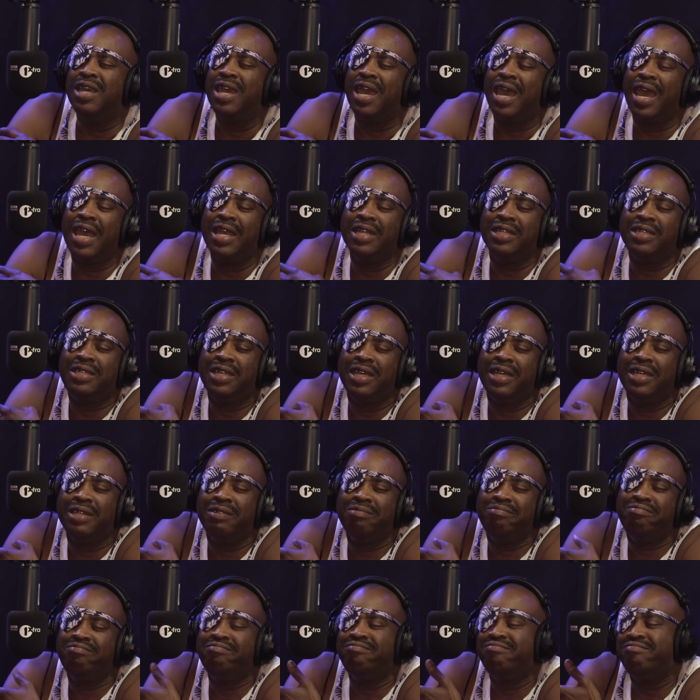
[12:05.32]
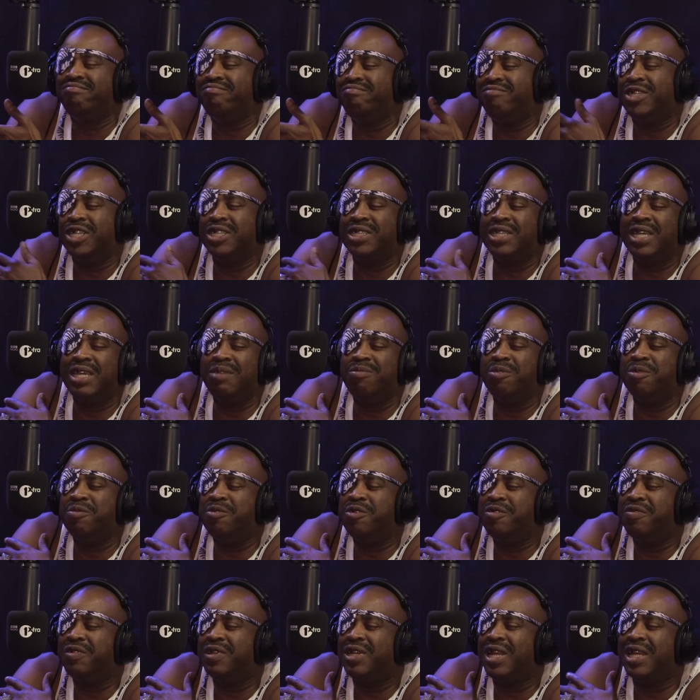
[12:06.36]
and then just keep it
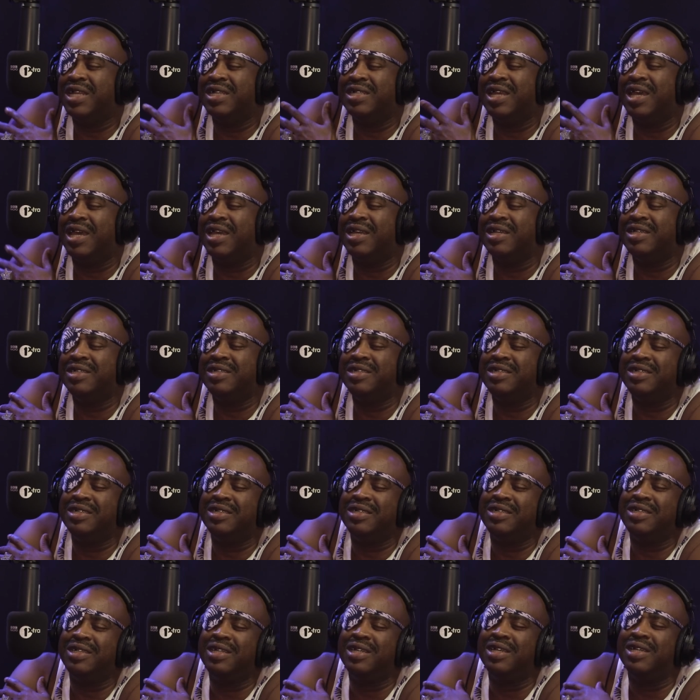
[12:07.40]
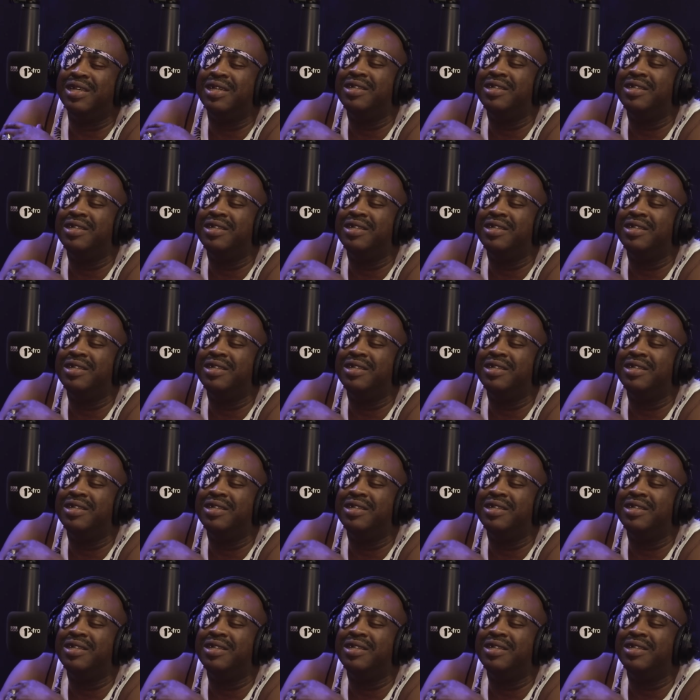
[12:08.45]
moving like that. Yeah. Yeah.